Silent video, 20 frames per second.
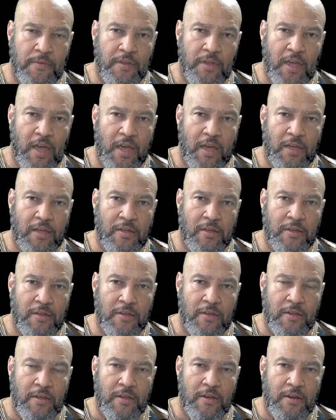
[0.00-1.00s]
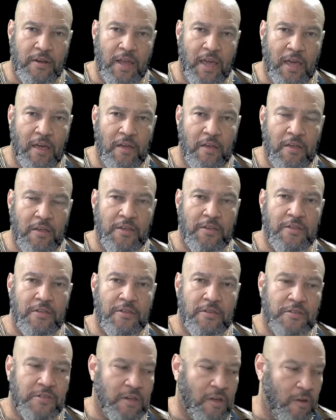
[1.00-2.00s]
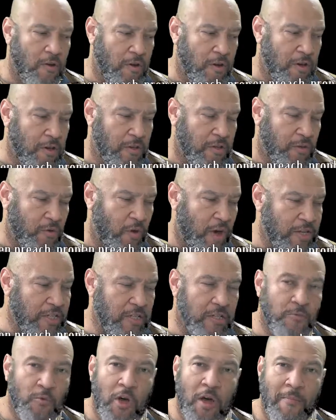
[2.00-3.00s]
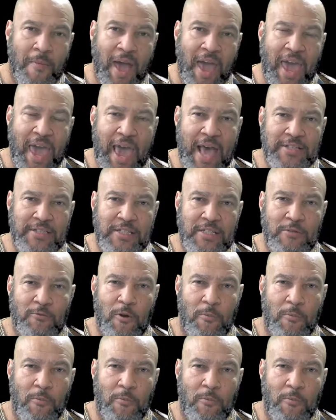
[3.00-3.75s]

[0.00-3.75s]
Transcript: Okay. Now, so the question one might ask is,